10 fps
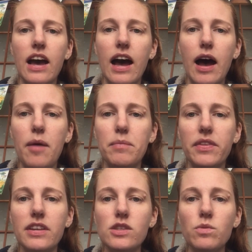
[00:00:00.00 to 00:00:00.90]

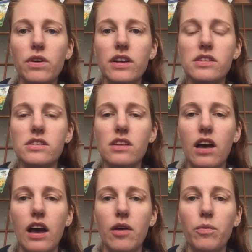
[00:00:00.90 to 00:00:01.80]
but this was
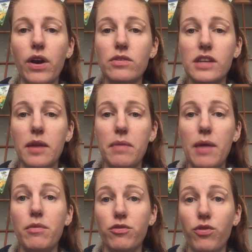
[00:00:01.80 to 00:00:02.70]
what I was getting
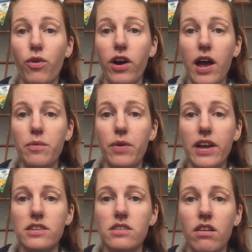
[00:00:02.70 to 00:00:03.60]
paid before I went